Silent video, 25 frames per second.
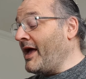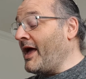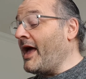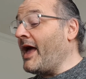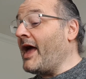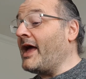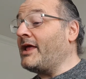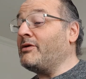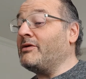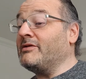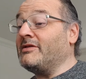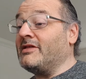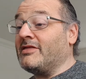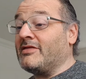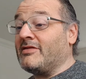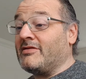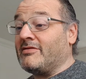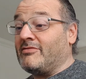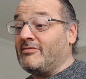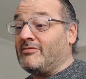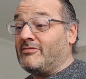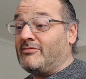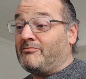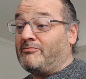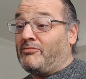Anyway,
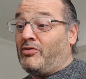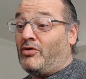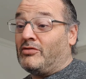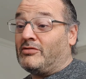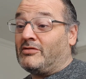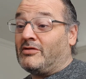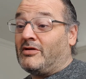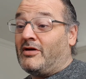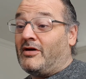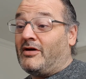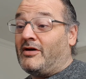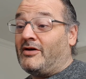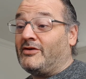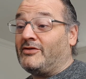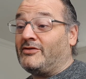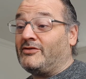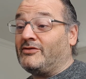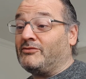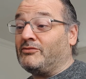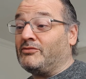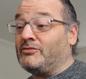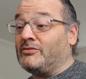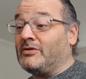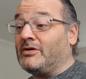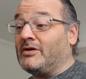this
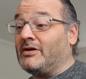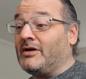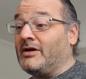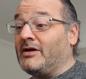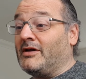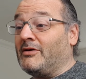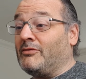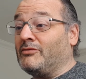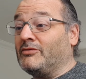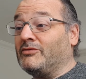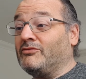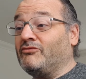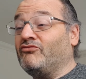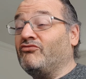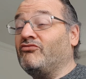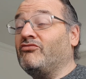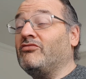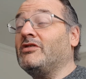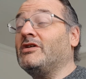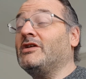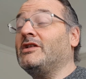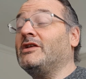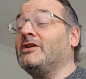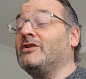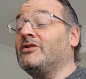podcast was
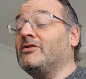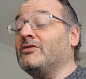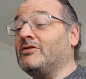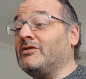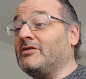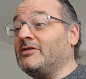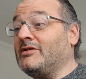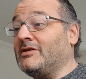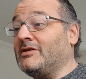really good.